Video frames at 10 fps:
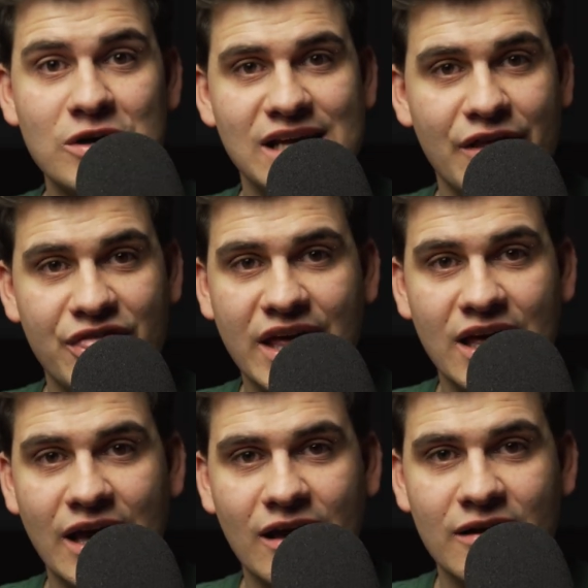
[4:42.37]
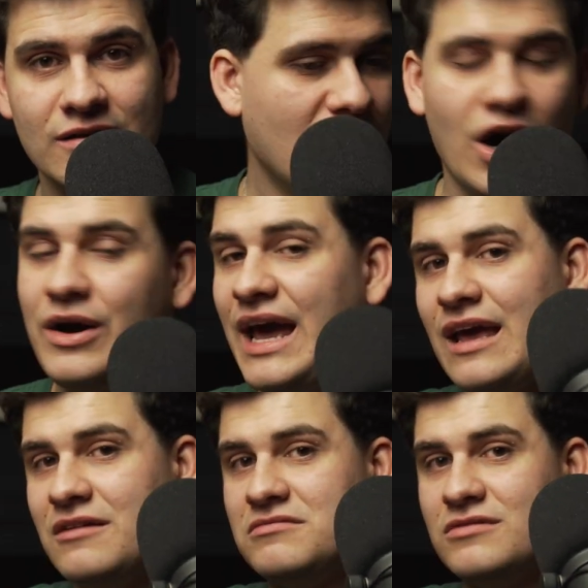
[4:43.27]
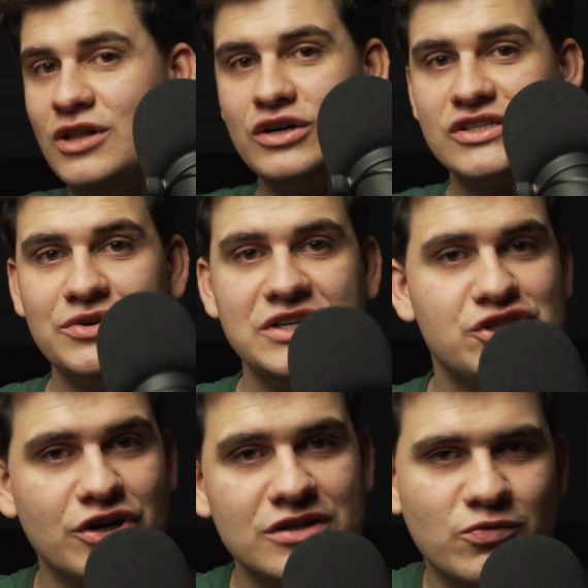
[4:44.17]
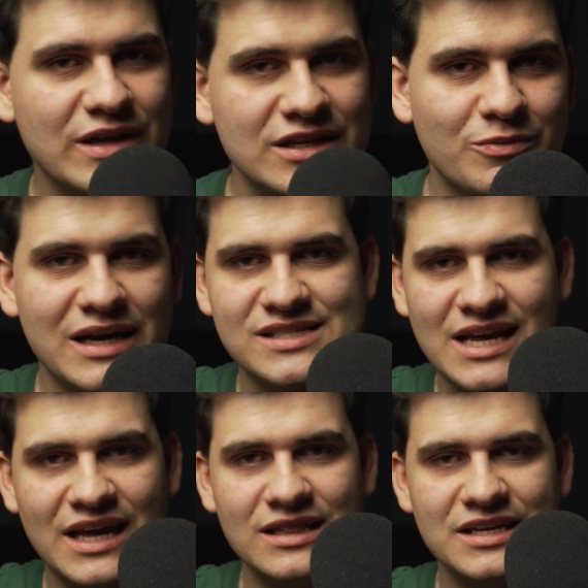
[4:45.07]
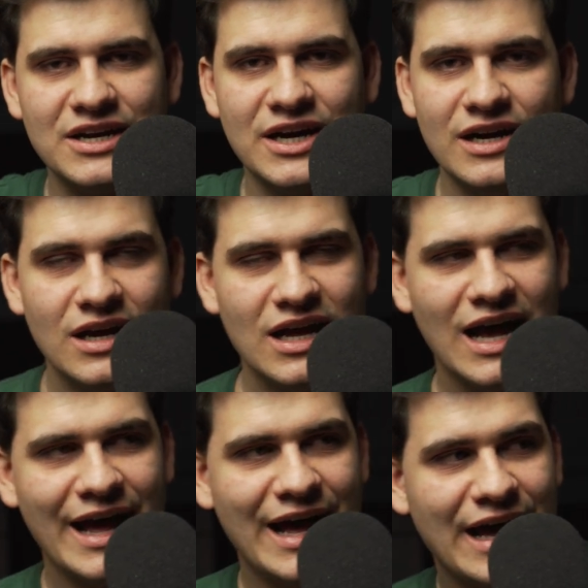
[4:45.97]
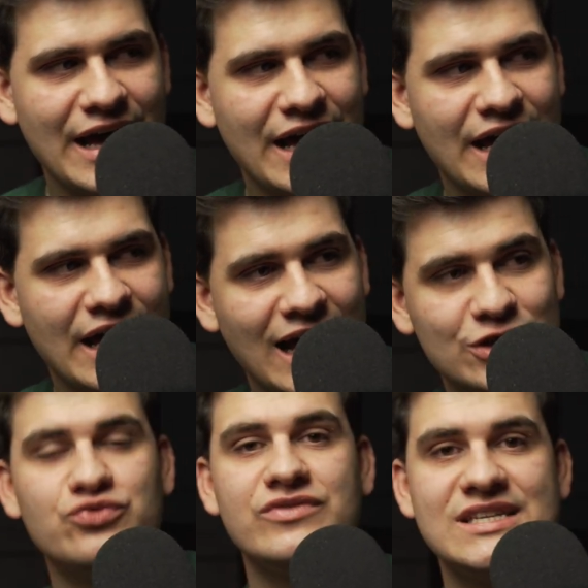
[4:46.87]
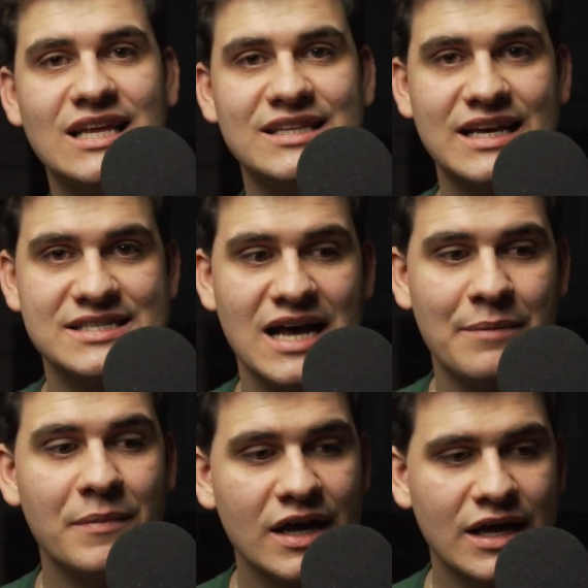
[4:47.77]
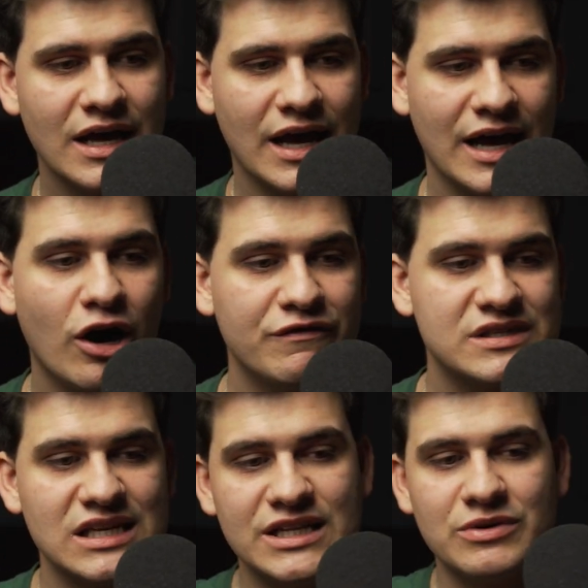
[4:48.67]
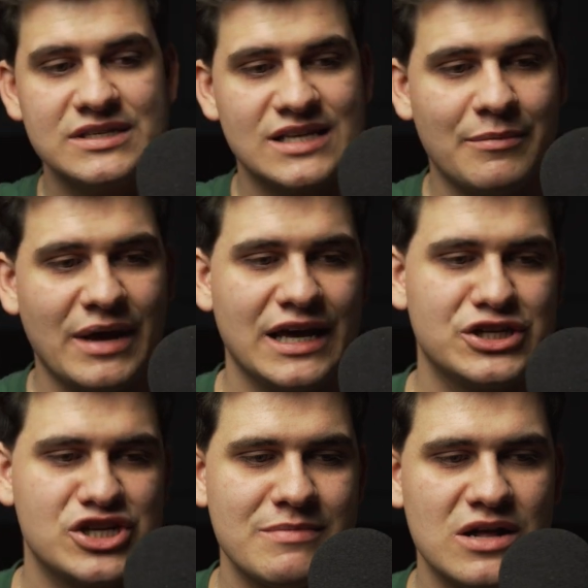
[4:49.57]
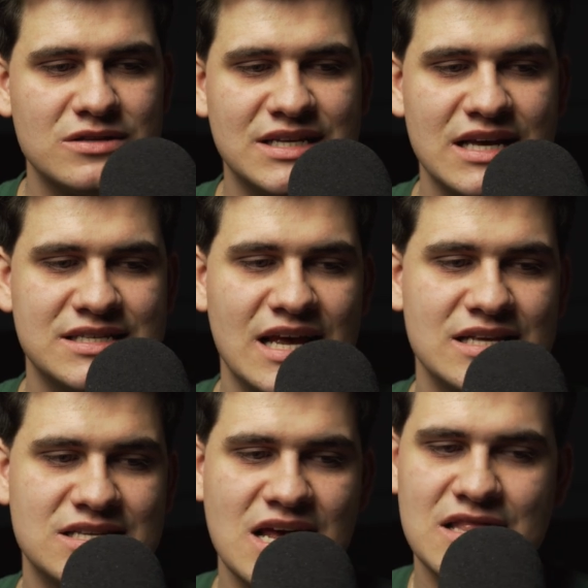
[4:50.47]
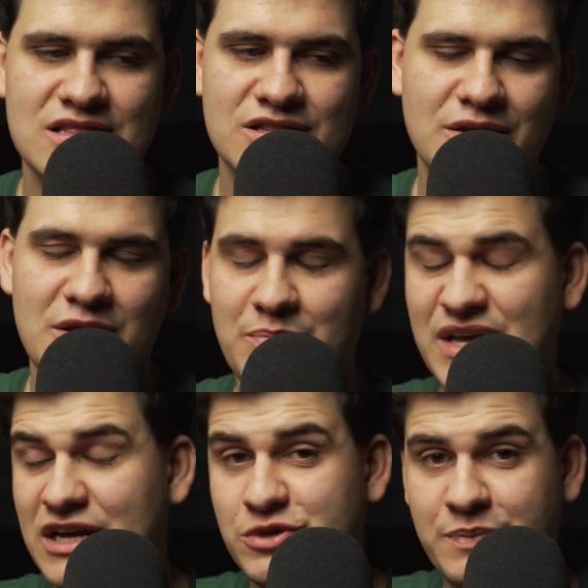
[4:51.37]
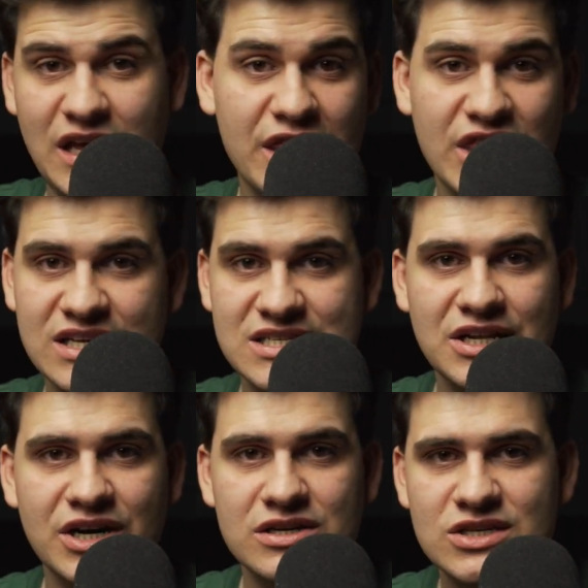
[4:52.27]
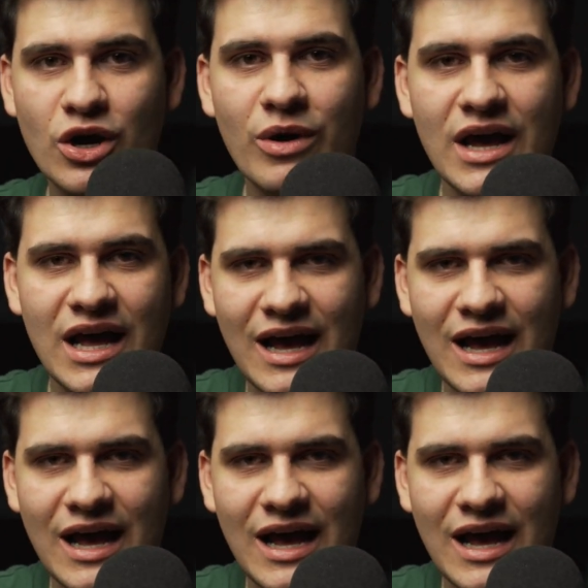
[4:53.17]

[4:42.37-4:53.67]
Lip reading: was I thinking? Okay, long story short, went into my second year, had to reset the exam. Obviously, there were some HTML, CSS, and PHP things in there, so